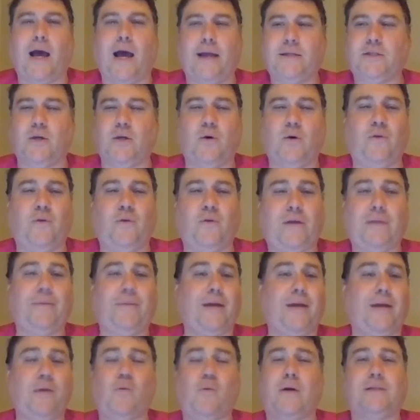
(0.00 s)
So if
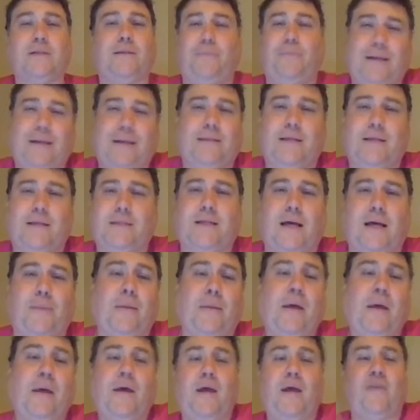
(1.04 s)
anybody wants to pick this up,
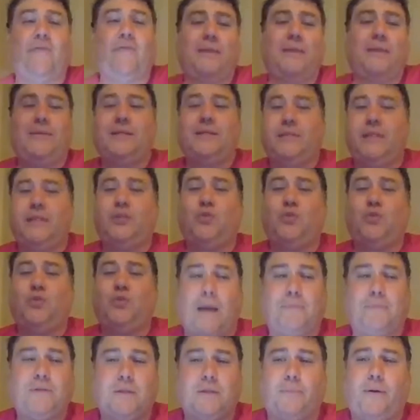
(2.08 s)
if ABC drops
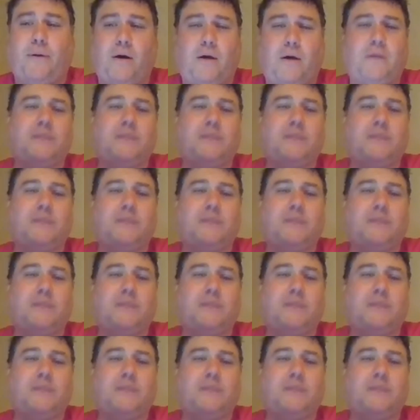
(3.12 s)
the ball,